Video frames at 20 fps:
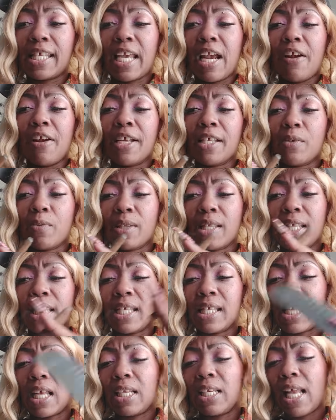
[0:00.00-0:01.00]
Aries with
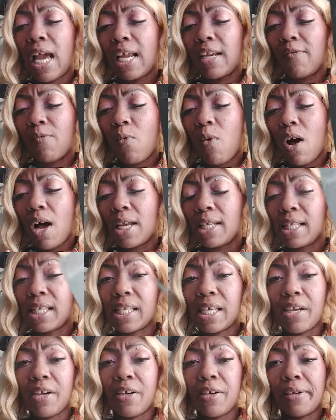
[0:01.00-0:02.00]
this Knight of Wands
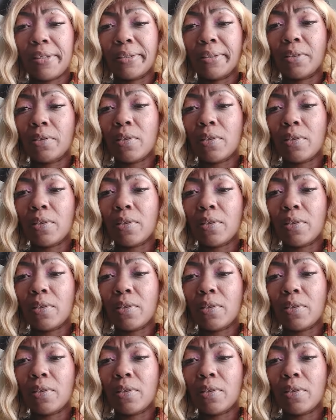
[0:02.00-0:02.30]
here.